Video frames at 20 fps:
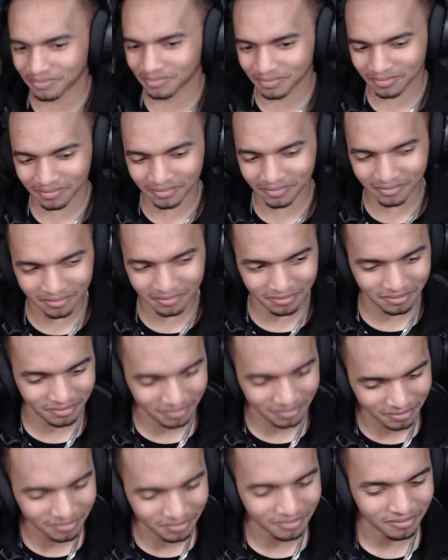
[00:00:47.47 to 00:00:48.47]

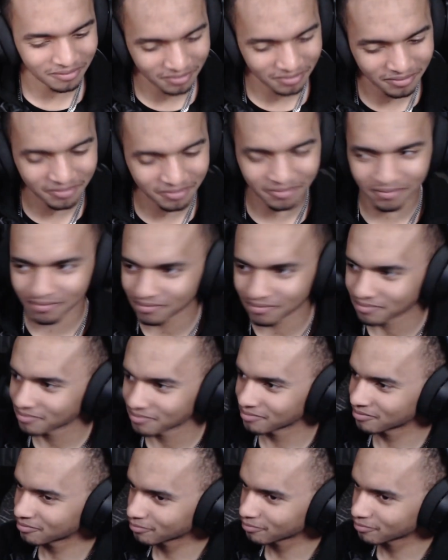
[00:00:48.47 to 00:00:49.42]
(silence)